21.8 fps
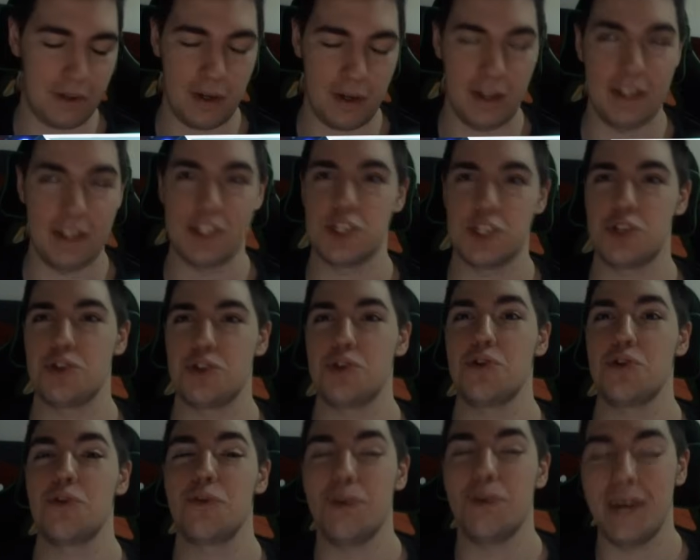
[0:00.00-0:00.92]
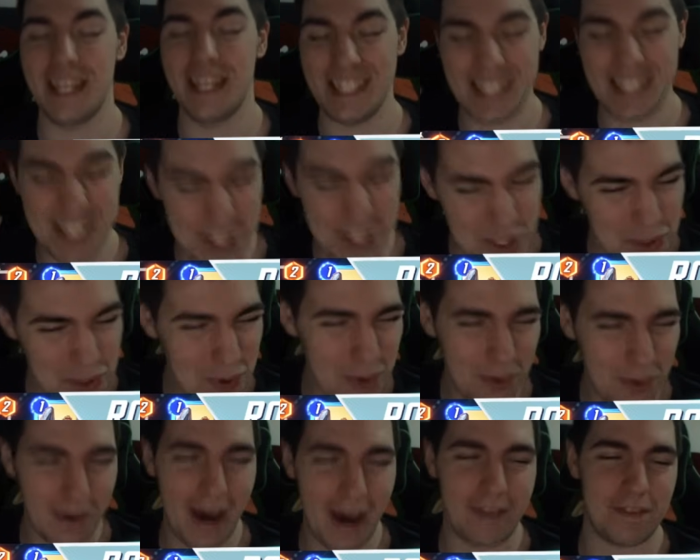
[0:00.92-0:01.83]
and Sue, and Sue
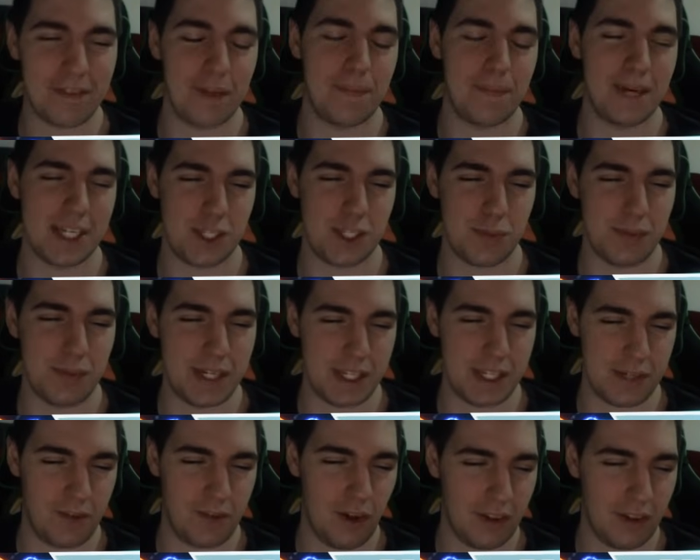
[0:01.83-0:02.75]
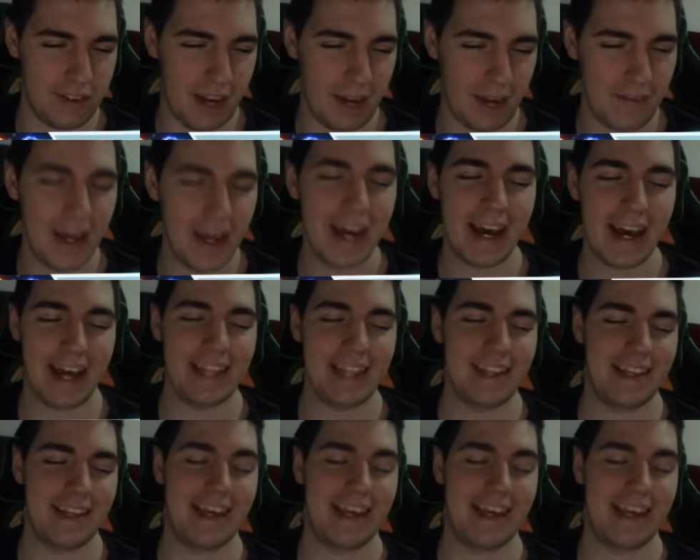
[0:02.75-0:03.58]
you have the best wins of all time, and